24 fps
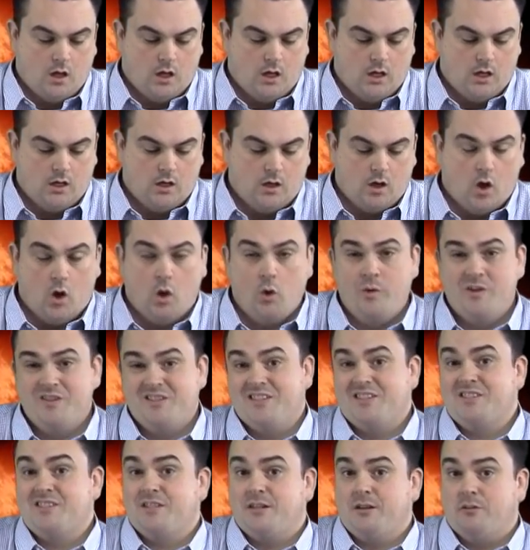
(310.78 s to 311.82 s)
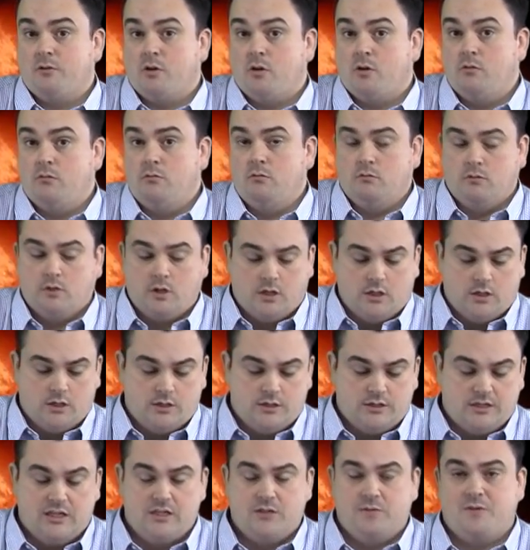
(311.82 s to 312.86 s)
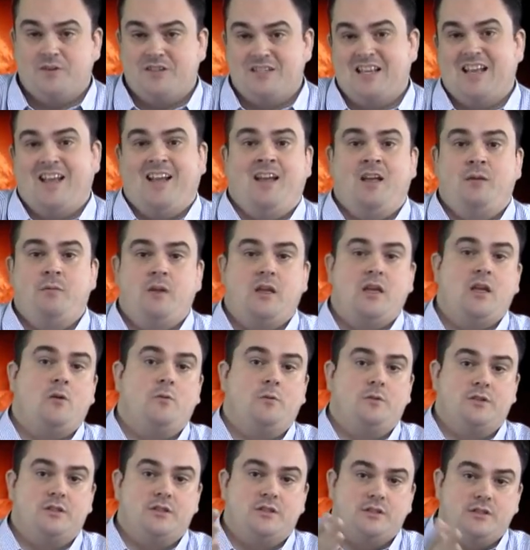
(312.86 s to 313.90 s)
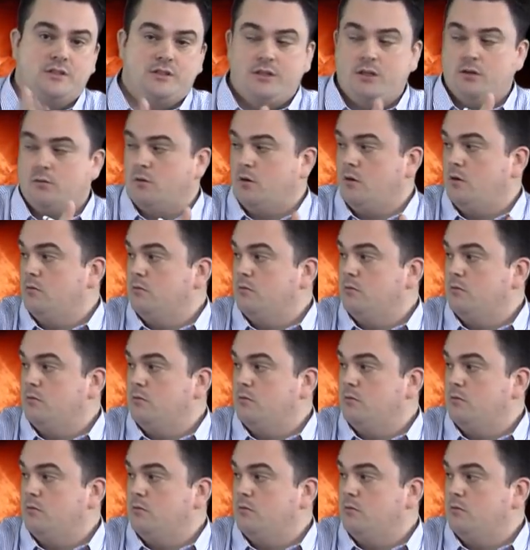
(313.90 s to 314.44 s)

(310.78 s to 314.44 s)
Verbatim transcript: Uh, o is a zero, uh, stands for time equal to zero.